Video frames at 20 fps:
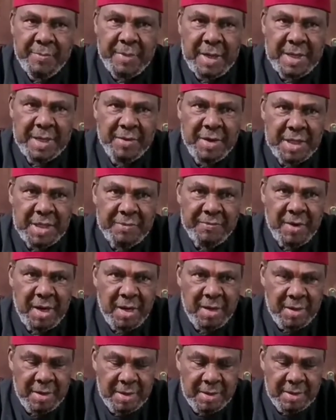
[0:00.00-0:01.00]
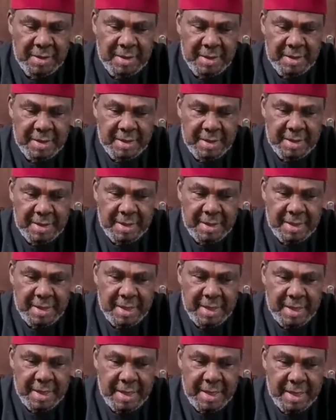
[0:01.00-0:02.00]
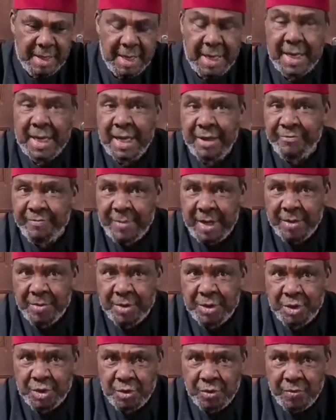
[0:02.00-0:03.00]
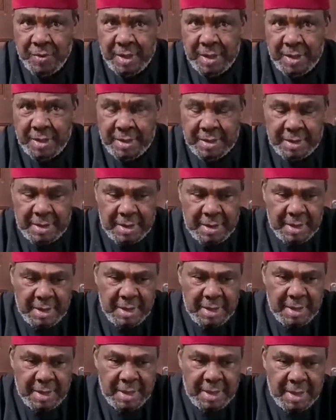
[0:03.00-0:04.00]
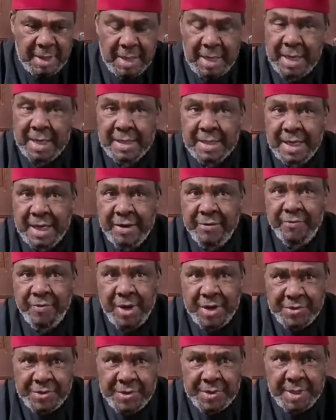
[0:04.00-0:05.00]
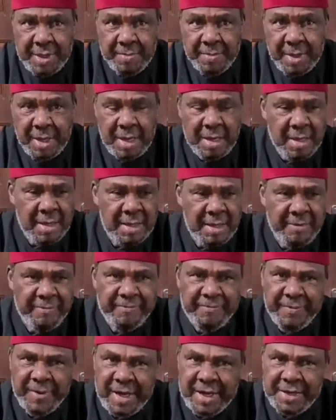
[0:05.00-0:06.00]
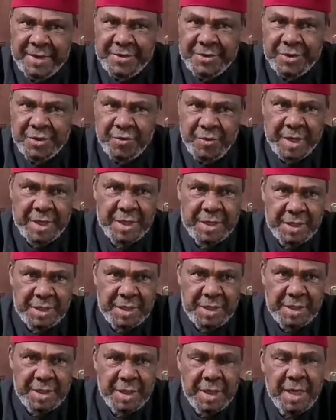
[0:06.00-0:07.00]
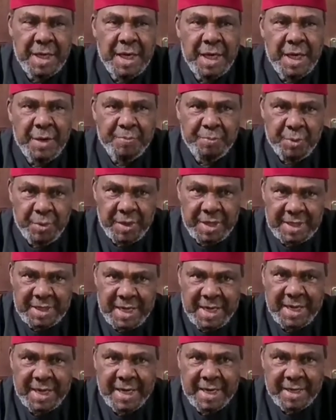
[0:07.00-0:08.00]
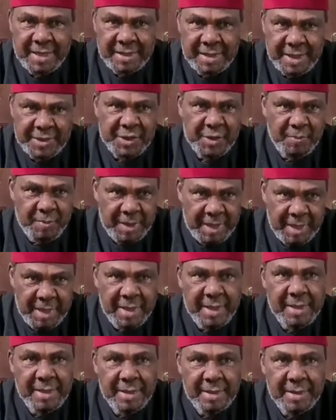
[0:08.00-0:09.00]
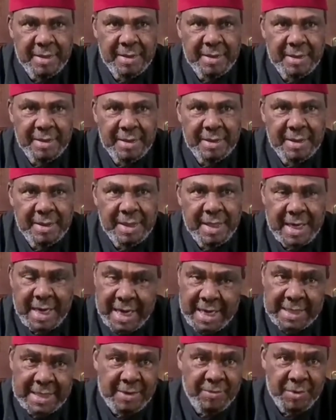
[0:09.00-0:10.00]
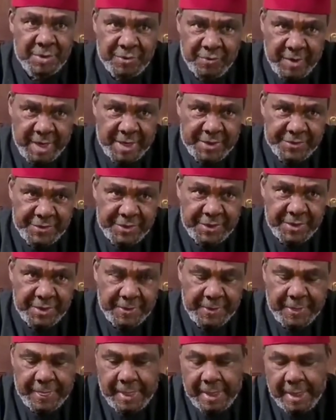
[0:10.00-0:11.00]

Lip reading: And by the grace of God, I have my own children, and I raised them under very strict puritanical discipline as I was raised.